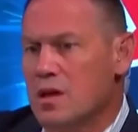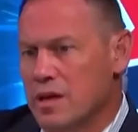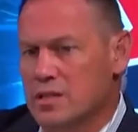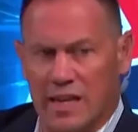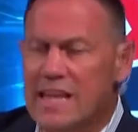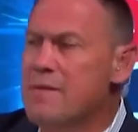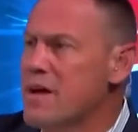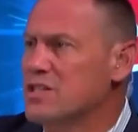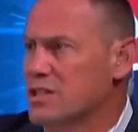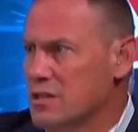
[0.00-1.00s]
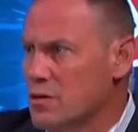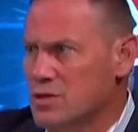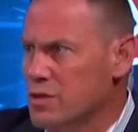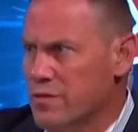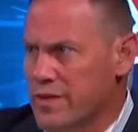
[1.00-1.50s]
it's, and he mentioned,
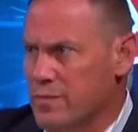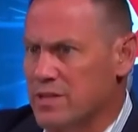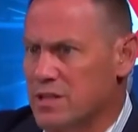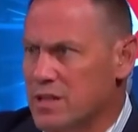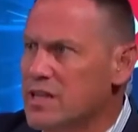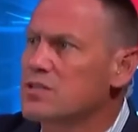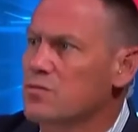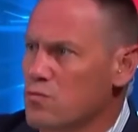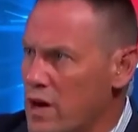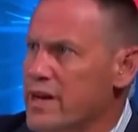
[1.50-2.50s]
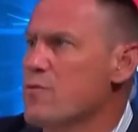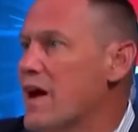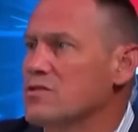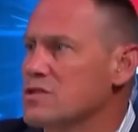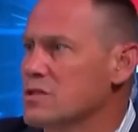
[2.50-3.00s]
Coach Silverfield mentioned, it's running
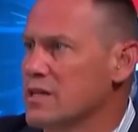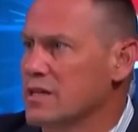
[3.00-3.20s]
routes.